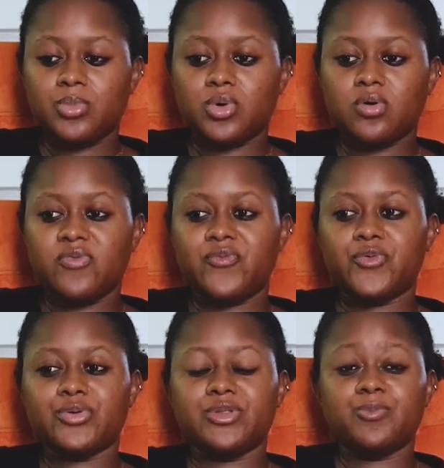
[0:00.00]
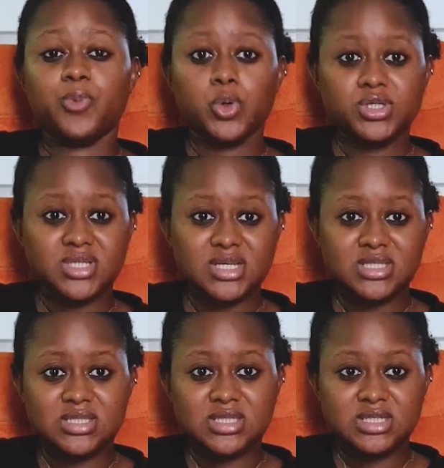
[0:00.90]
But for the
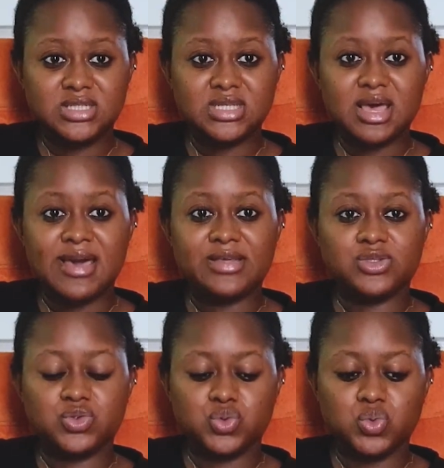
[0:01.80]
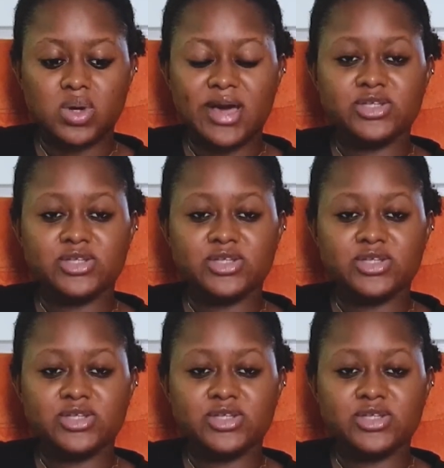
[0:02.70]
processes I took,